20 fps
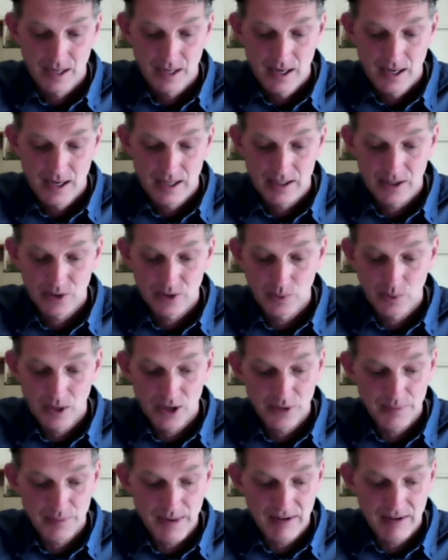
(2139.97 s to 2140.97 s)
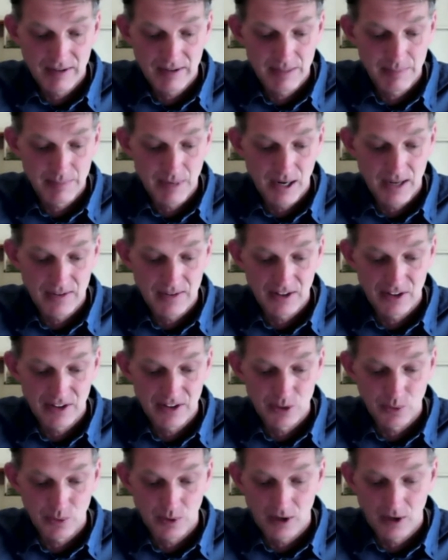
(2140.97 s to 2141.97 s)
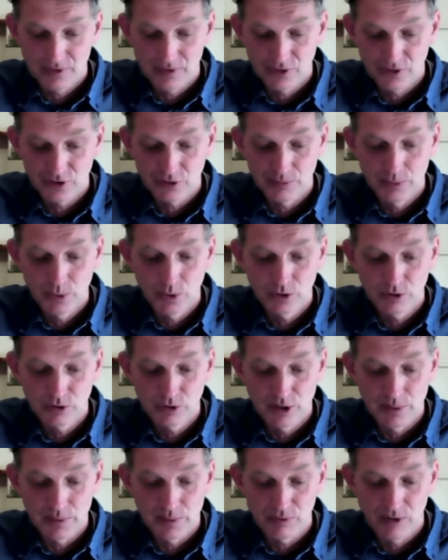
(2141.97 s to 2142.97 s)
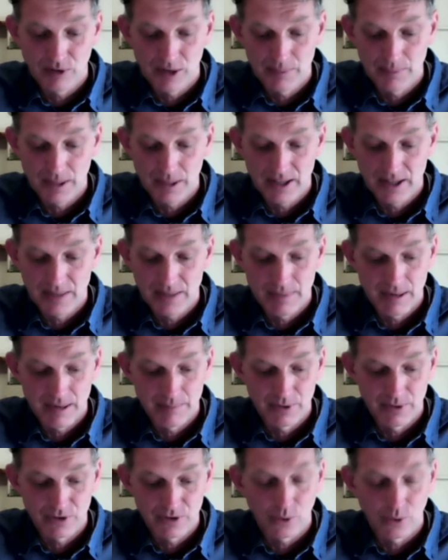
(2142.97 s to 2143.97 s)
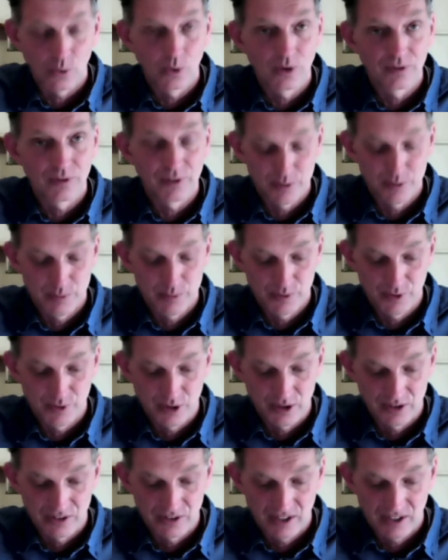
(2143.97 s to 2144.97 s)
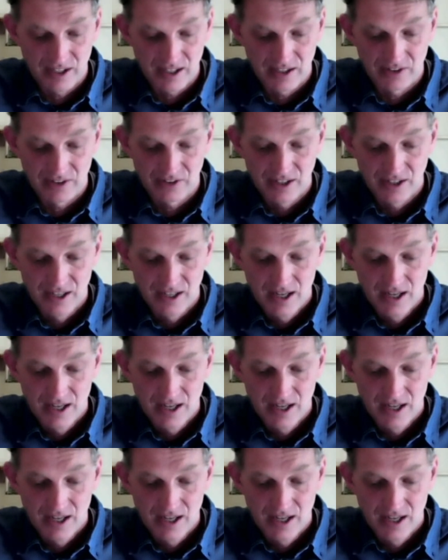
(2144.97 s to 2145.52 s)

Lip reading: And it is worth bearing in mind that these were often small groups run by their members, all of whom were volunteers,